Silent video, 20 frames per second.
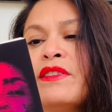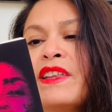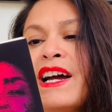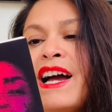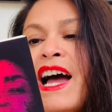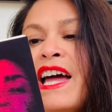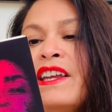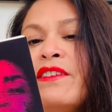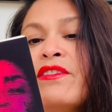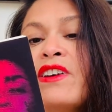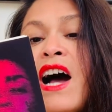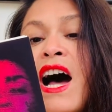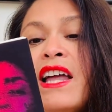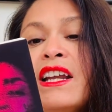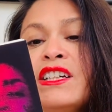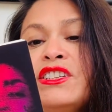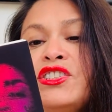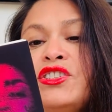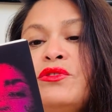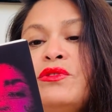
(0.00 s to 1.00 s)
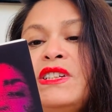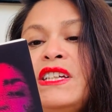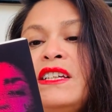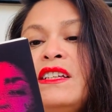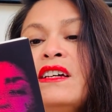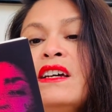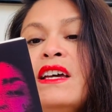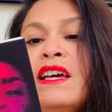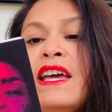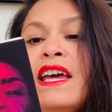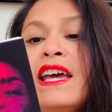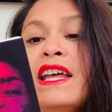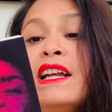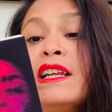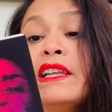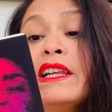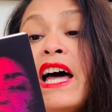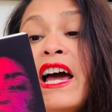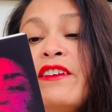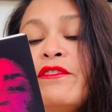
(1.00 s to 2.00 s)
the kind of ganas you need in a
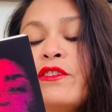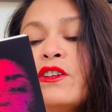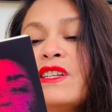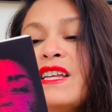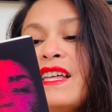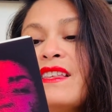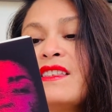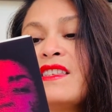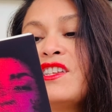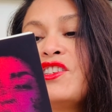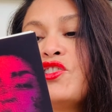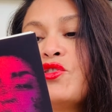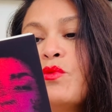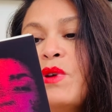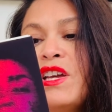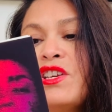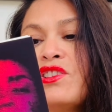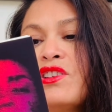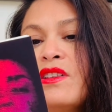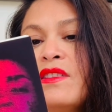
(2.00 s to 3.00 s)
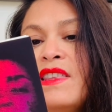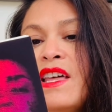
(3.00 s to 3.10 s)
life or death situation,